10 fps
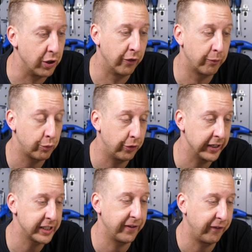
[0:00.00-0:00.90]
of
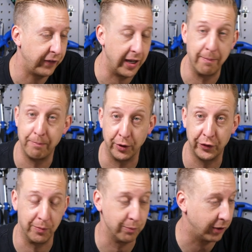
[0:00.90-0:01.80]
press fit
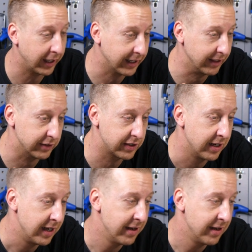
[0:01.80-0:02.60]
bottom brackets?